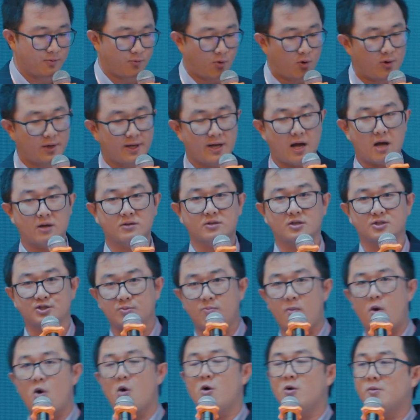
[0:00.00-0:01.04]
rolling out a
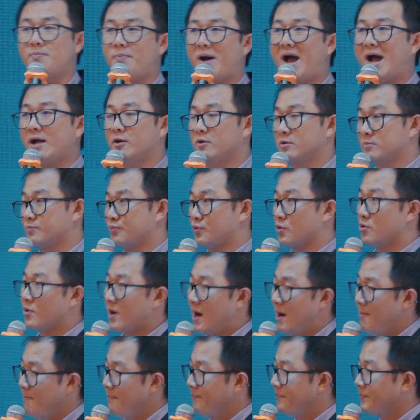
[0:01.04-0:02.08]
small pilot
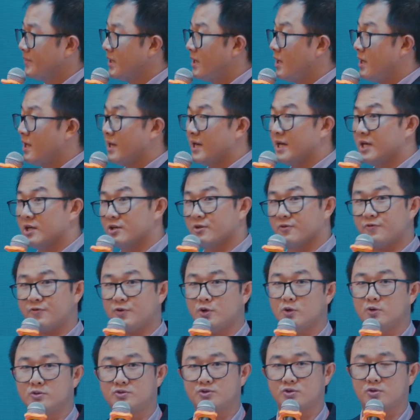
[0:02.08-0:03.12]
program in a
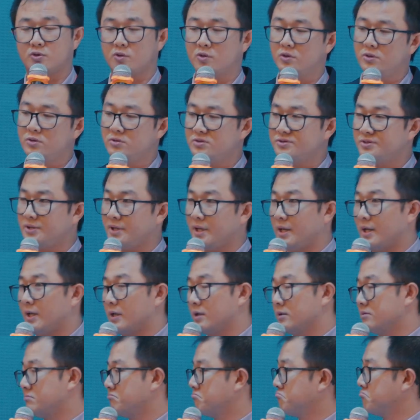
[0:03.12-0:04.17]
few schools
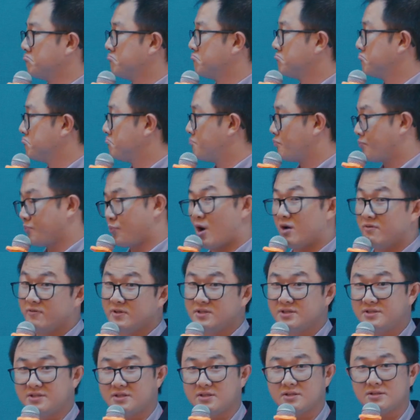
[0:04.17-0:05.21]
in
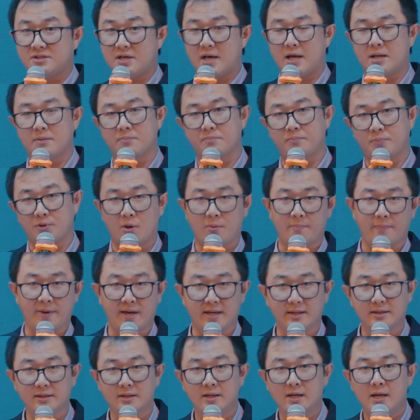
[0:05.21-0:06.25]
provinces and Phnom
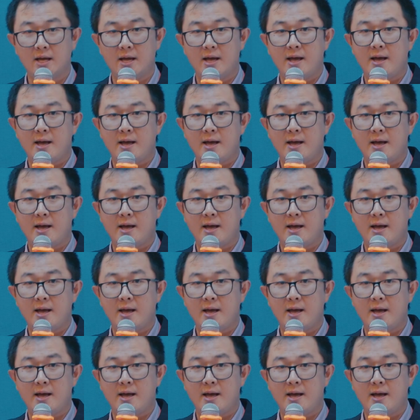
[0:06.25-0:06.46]
Penh